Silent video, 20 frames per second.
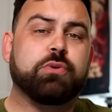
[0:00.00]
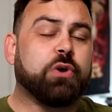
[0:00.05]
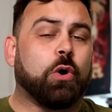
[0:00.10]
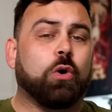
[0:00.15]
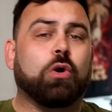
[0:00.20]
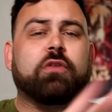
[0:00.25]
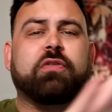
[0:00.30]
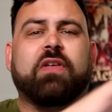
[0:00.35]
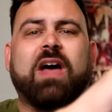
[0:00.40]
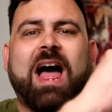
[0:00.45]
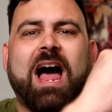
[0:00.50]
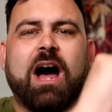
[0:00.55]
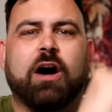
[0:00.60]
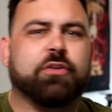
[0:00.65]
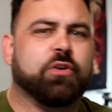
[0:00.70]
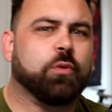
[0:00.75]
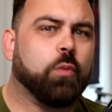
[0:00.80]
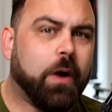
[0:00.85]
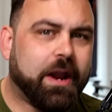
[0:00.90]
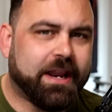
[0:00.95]
With all of that
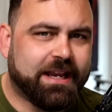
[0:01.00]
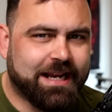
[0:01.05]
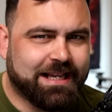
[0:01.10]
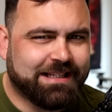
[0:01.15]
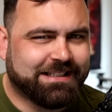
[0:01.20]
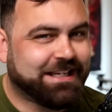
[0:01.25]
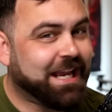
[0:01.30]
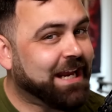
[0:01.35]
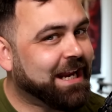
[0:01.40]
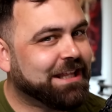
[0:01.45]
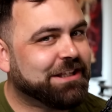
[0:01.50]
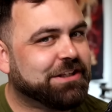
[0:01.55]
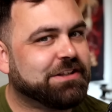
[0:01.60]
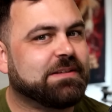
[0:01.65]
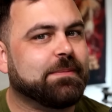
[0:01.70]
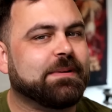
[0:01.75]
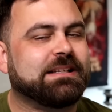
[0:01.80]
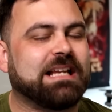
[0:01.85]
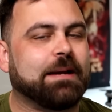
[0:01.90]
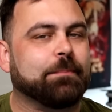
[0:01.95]
out of the way, let's get into
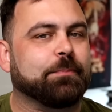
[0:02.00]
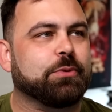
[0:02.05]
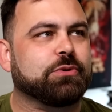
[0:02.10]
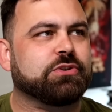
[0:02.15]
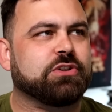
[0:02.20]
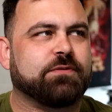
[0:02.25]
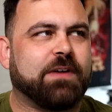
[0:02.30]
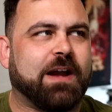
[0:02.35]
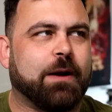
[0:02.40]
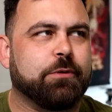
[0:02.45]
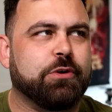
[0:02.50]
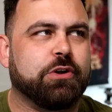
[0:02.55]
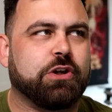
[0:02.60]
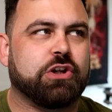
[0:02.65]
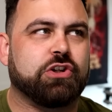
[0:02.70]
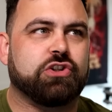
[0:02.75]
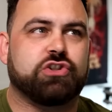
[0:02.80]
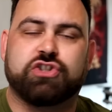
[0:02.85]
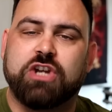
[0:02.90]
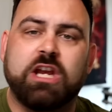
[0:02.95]
some examples of how you
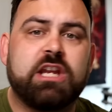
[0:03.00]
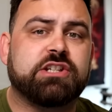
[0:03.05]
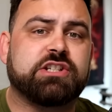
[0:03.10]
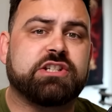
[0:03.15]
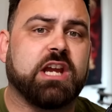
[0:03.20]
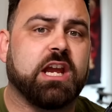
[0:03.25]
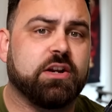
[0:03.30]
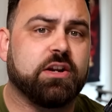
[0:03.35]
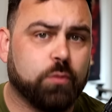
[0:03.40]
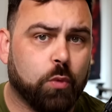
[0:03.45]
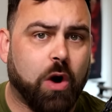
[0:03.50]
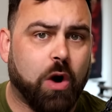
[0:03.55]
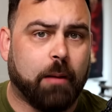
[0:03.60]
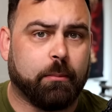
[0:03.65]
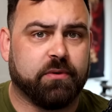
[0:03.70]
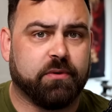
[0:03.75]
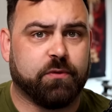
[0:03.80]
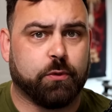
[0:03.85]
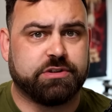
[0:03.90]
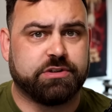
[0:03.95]
can cheat in
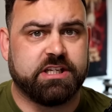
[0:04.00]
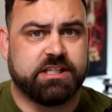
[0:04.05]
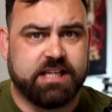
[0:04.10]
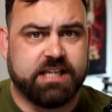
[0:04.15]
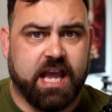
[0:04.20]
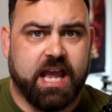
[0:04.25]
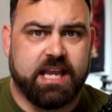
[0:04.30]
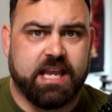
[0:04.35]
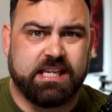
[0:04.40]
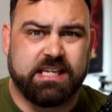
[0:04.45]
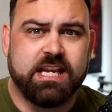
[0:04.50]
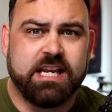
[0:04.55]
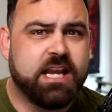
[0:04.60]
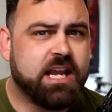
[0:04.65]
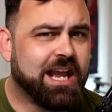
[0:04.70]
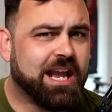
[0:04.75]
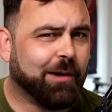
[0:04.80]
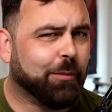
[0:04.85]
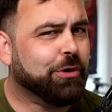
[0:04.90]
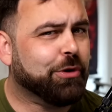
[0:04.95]
Warhammer forty K
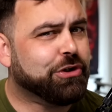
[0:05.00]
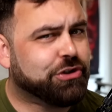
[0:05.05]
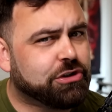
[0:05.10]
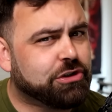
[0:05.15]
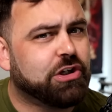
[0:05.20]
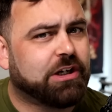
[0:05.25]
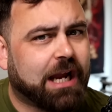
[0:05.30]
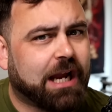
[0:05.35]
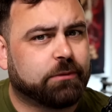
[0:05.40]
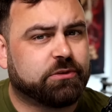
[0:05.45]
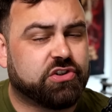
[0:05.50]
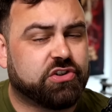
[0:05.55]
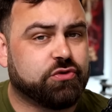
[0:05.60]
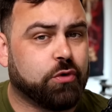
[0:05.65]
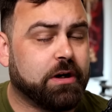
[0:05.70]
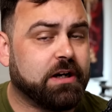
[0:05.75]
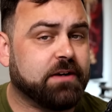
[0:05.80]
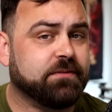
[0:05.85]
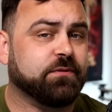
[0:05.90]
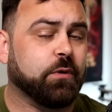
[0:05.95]
and what you should look out to
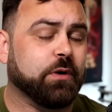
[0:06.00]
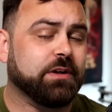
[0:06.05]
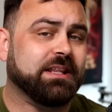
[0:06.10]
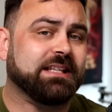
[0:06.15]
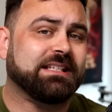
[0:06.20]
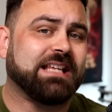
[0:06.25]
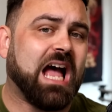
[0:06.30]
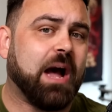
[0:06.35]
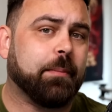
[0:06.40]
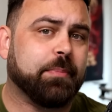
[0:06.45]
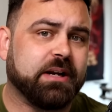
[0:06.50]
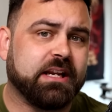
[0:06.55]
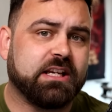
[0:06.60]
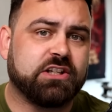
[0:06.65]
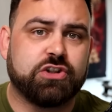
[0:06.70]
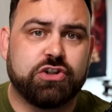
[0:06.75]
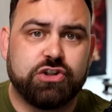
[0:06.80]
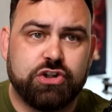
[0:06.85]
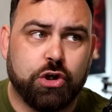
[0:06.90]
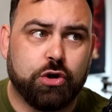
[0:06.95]
try and avoid this happening
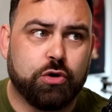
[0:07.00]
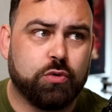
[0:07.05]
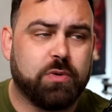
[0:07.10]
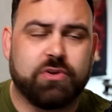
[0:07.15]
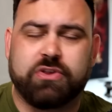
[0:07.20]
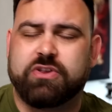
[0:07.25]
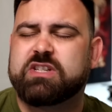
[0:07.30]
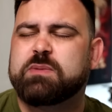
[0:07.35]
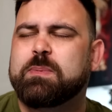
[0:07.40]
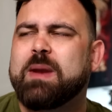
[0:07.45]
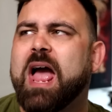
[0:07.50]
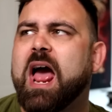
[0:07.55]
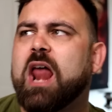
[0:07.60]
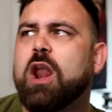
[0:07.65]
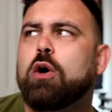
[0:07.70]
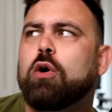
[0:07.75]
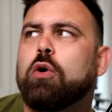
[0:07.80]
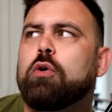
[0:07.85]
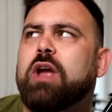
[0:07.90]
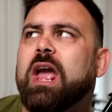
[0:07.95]
to you, whether this be at a
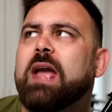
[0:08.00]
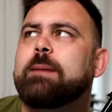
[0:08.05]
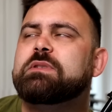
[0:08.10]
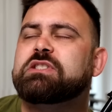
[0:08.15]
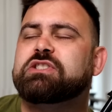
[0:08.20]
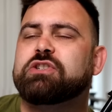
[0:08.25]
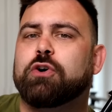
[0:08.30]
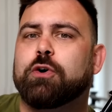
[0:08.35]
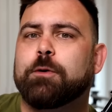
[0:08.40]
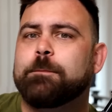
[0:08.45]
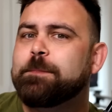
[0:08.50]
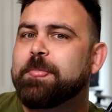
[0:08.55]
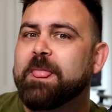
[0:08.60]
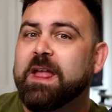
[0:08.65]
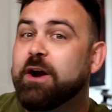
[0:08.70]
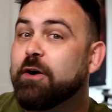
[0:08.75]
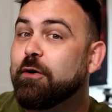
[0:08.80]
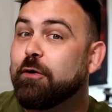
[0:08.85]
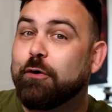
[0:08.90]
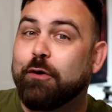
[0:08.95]
local game store
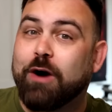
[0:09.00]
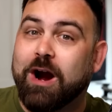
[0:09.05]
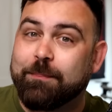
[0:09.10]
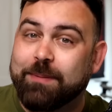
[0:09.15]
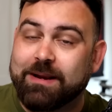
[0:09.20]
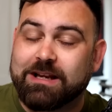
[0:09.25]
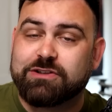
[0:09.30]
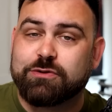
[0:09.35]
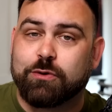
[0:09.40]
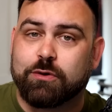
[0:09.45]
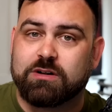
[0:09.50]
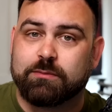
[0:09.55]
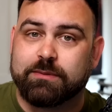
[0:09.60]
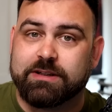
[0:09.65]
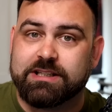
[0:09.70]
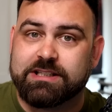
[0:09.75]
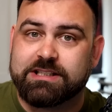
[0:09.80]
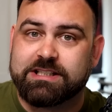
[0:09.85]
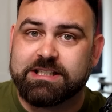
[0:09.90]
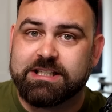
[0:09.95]
or a big
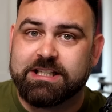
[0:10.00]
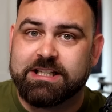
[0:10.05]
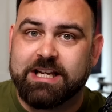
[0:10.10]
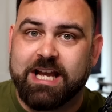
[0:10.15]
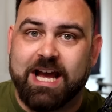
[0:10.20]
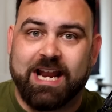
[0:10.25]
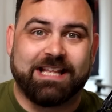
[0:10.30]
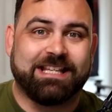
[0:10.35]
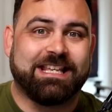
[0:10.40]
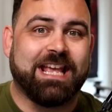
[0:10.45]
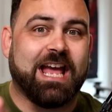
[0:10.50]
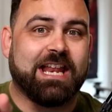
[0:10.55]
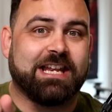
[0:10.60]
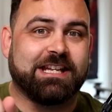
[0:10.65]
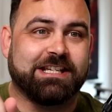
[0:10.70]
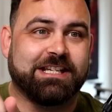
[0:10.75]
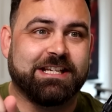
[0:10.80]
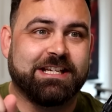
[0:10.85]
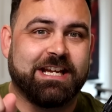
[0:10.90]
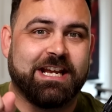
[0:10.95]
tournament. And
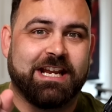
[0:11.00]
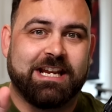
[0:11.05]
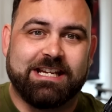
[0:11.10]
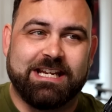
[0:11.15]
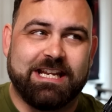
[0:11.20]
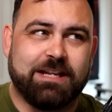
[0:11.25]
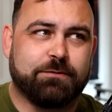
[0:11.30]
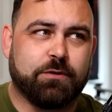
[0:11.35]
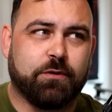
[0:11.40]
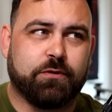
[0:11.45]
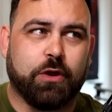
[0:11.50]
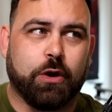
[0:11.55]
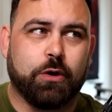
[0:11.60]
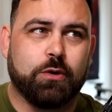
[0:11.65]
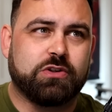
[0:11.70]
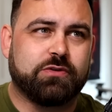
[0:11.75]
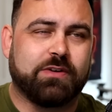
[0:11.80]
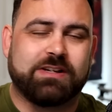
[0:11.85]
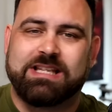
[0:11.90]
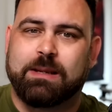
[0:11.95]
again, neither of
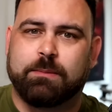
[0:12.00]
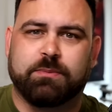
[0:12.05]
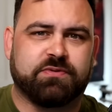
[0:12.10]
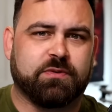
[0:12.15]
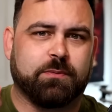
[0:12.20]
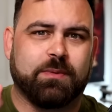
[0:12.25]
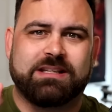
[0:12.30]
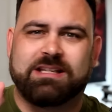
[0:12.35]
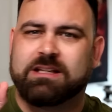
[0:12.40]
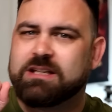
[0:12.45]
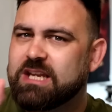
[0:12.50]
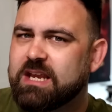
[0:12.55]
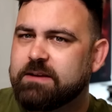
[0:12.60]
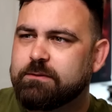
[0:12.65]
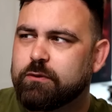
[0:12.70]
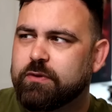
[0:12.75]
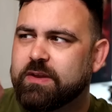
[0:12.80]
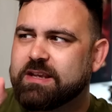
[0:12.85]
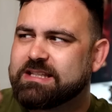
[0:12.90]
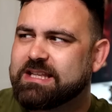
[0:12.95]
those are exempt from this, and
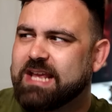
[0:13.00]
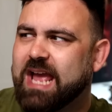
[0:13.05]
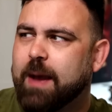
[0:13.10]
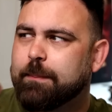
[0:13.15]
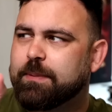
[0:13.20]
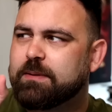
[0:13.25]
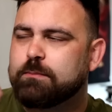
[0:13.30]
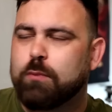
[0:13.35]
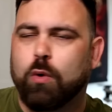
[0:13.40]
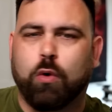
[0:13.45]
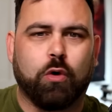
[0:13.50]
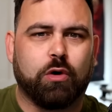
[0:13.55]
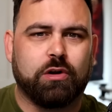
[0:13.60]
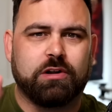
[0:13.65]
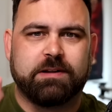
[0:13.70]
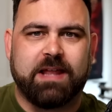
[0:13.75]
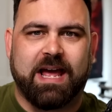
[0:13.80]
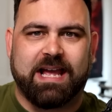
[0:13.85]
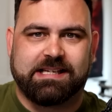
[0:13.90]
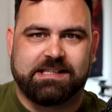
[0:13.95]
neither of these they happen more
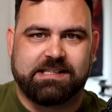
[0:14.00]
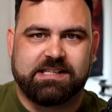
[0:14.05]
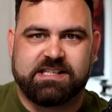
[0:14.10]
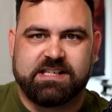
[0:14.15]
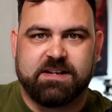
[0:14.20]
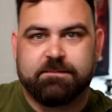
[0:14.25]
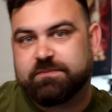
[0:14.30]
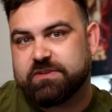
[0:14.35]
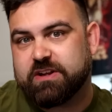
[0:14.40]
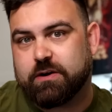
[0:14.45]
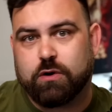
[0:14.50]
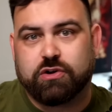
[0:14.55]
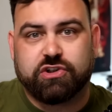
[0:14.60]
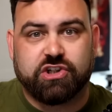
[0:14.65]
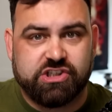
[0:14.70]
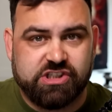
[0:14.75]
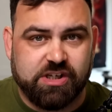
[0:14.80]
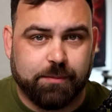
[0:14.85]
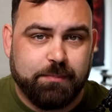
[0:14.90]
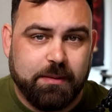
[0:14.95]
or less. There are
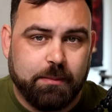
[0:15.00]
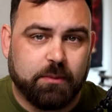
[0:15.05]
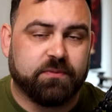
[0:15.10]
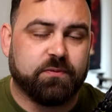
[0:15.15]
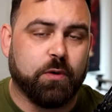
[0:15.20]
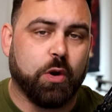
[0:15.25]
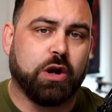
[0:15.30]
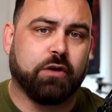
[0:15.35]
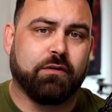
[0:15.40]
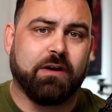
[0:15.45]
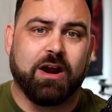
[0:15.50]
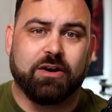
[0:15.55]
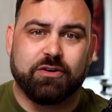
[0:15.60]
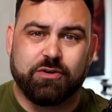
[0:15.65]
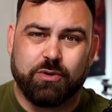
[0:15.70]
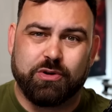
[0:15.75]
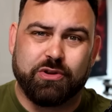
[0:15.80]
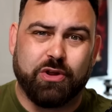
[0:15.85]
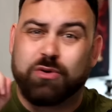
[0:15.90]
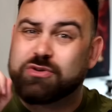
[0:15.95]
just some people floating around
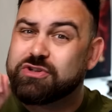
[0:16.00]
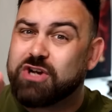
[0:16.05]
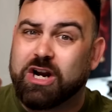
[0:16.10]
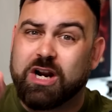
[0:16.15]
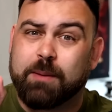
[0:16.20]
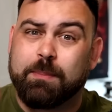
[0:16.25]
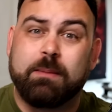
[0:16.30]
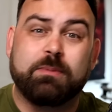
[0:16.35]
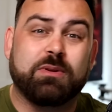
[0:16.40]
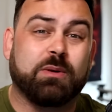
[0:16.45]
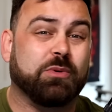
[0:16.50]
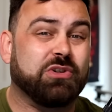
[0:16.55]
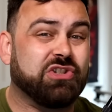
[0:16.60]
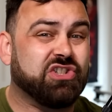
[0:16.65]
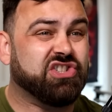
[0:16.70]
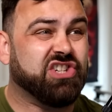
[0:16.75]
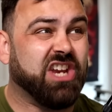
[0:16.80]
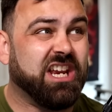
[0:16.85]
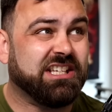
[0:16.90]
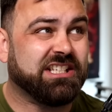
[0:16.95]
who are those kind of people that would
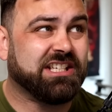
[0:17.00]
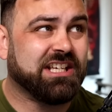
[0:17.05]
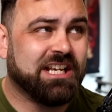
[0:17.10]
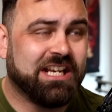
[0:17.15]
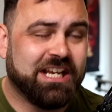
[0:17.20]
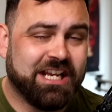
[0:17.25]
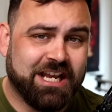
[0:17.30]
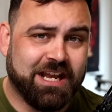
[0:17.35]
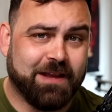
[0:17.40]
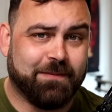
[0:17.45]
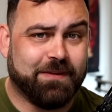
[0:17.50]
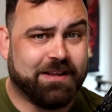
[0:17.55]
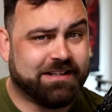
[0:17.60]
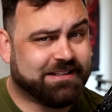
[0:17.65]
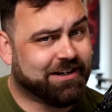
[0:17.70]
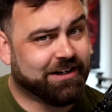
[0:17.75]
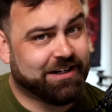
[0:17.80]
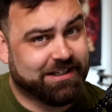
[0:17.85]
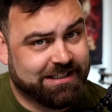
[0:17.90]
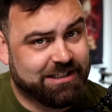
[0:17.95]
cheat in
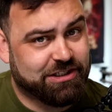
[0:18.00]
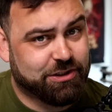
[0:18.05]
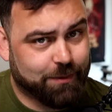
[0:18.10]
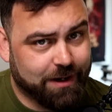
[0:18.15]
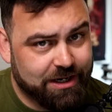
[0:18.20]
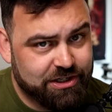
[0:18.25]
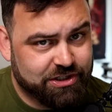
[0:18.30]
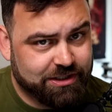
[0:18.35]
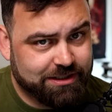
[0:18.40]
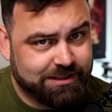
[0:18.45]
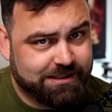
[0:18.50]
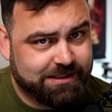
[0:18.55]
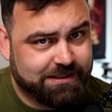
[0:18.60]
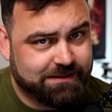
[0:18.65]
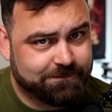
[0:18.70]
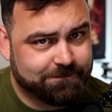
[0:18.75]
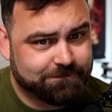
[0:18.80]
these kind of situations.